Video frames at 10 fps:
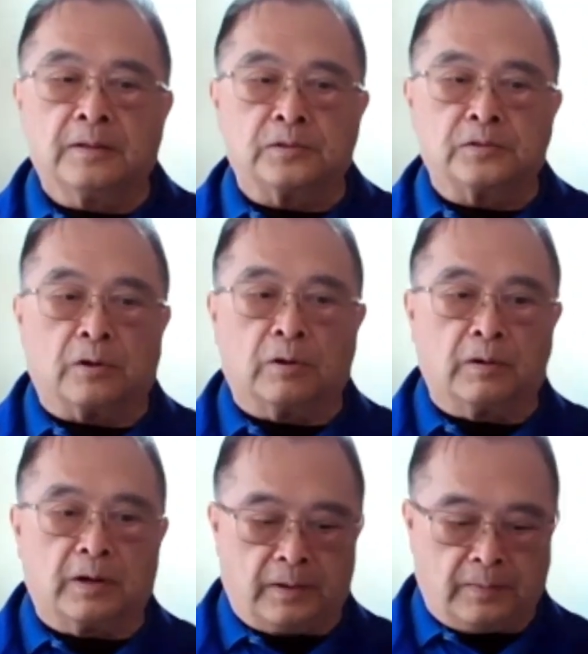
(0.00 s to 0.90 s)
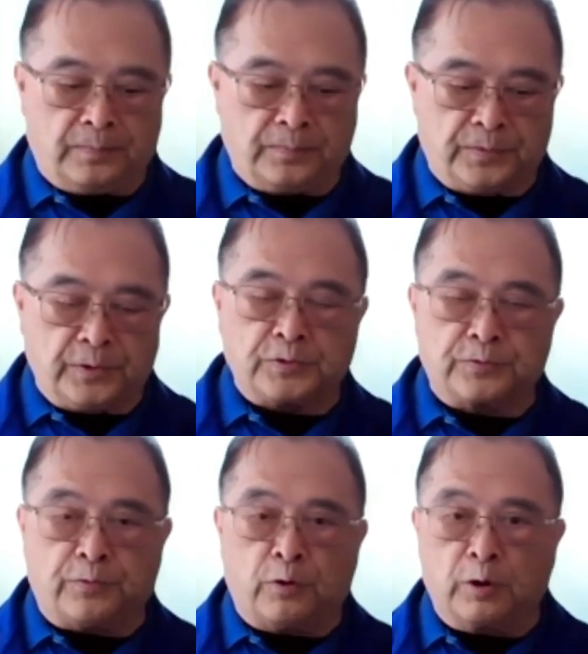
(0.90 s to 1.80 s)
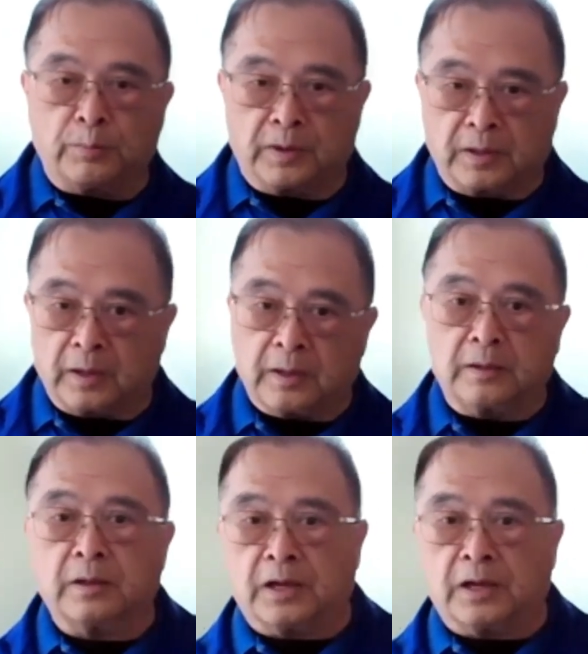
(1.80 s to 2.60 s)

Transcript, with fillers: So this form, again,